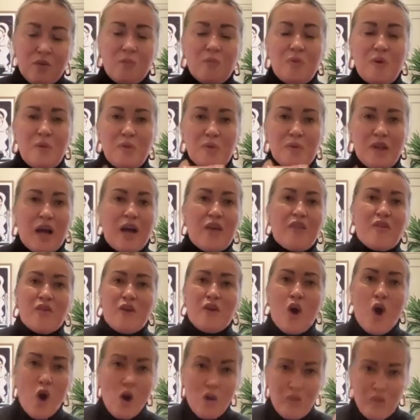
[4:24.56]
people
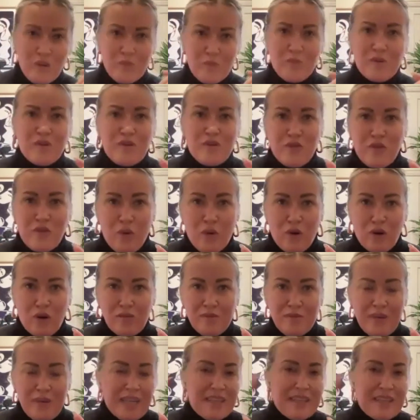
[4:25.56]
either
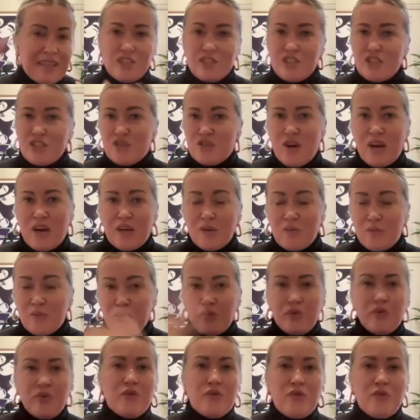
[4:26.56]
overperform and they just try to
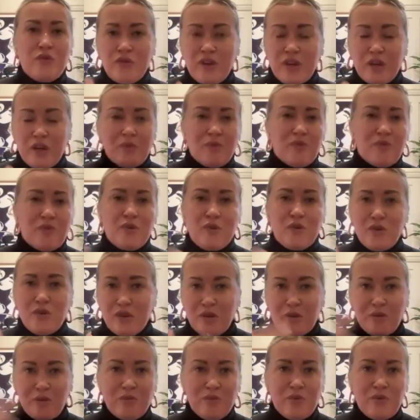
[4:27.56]
prove and prove
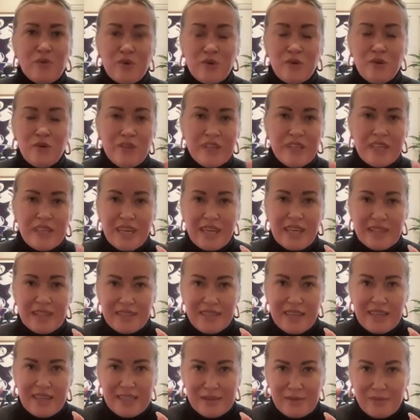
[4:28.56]
and prove and get
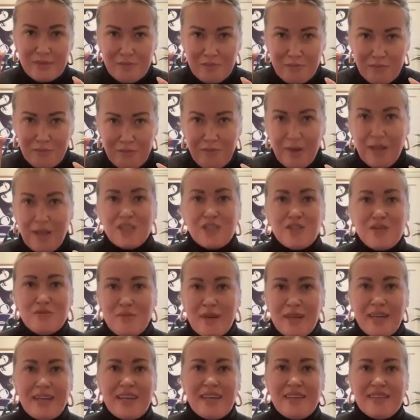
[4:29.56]
as much
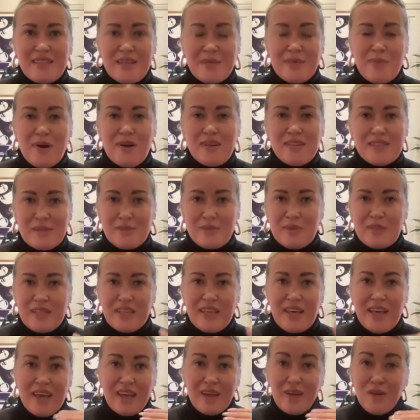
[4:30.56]
money as they possibly
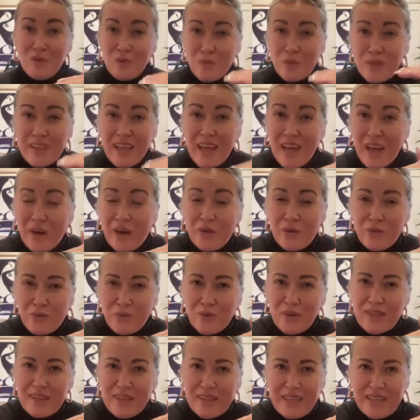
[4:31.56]
can without
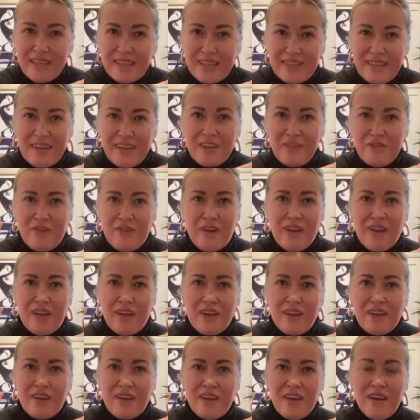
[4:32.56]
really
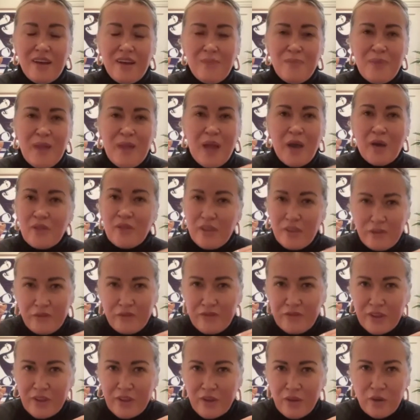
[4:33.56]
identifying how they
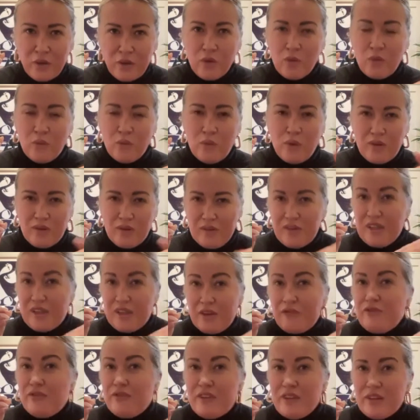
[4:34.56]
feel, or do they
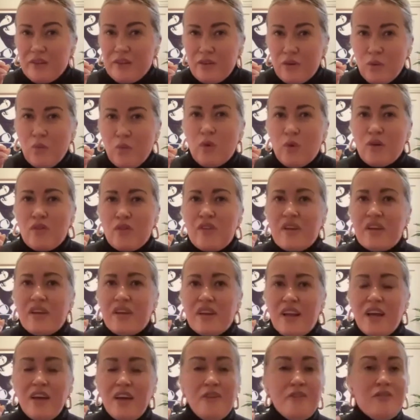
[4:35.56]
feel worthy
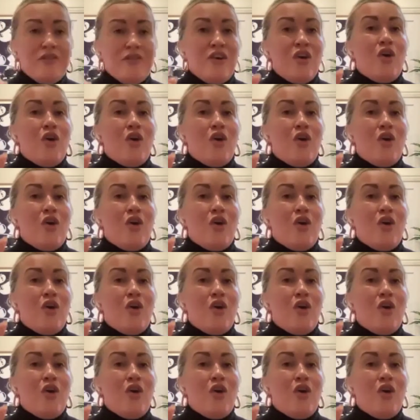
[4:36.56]
enough?